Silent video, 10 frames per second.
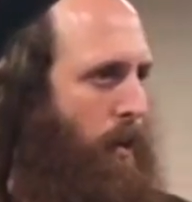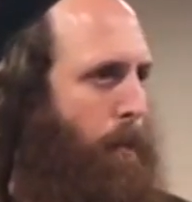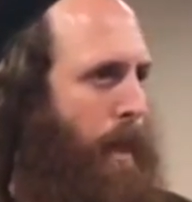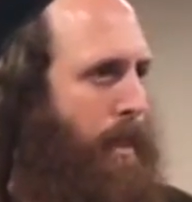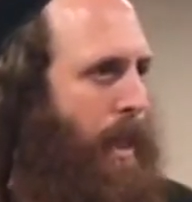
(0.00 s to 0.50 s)

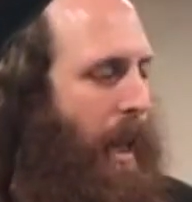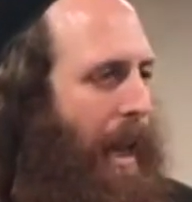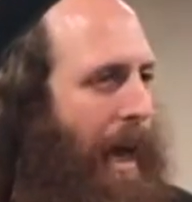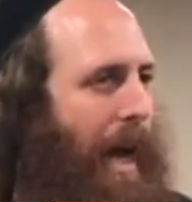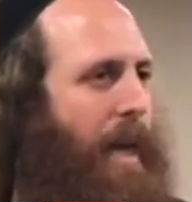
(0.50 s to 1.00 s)
But the
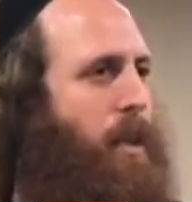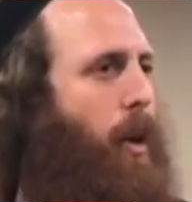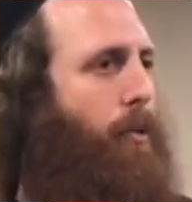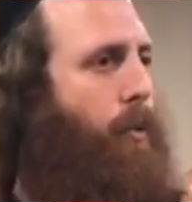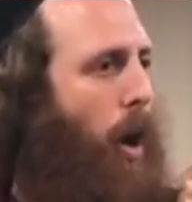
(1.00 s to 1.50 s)
light
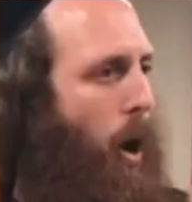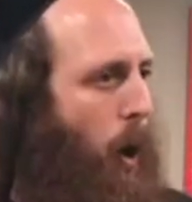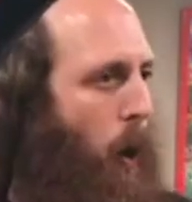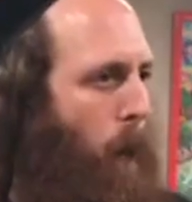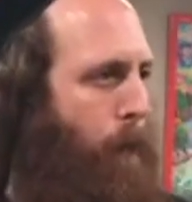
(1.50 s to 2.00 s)
of
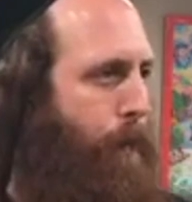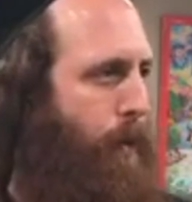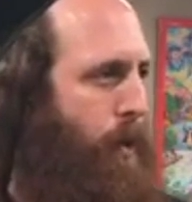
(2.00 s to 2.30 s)
hope,